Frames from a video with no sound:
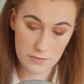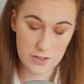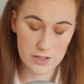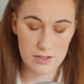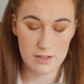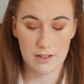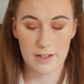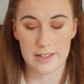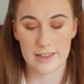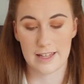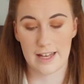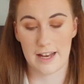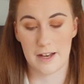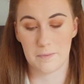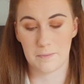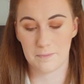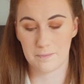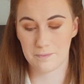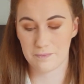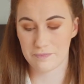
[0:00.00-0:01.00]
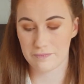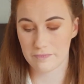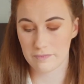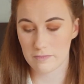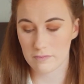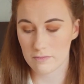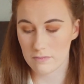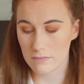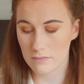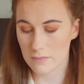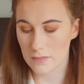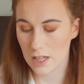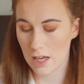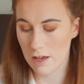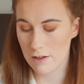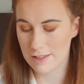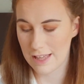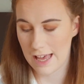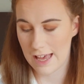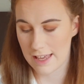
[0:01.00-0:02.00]
Just like that.
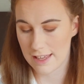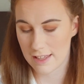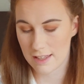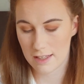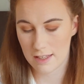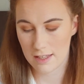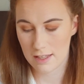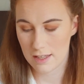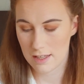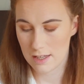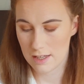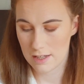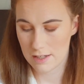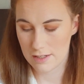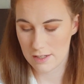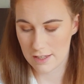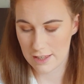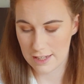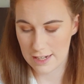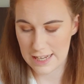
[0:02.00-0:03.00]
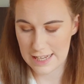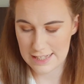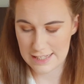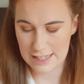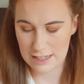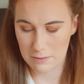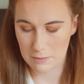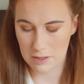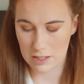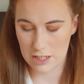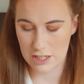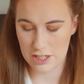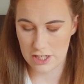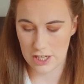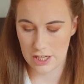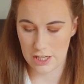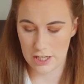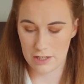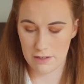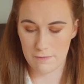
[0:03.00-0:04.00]
Okay, so the next thing I'm going to
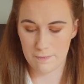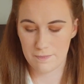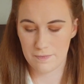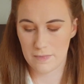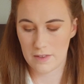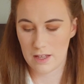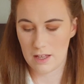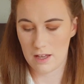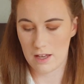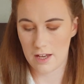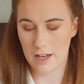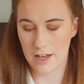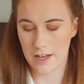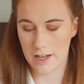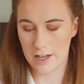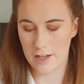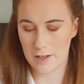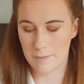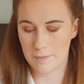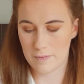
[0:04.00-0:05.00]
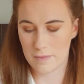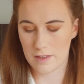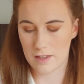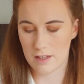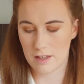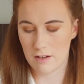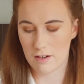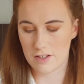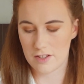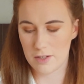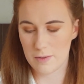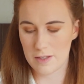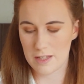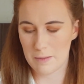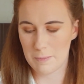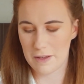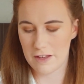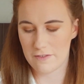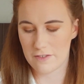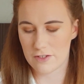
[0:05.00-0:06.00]
do, I do it in
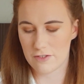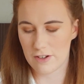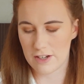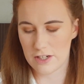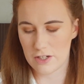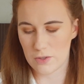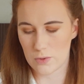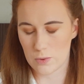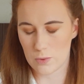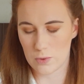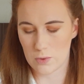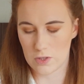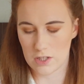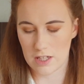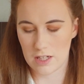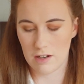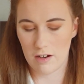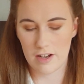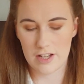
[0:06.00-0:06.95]
a bit of a strange order.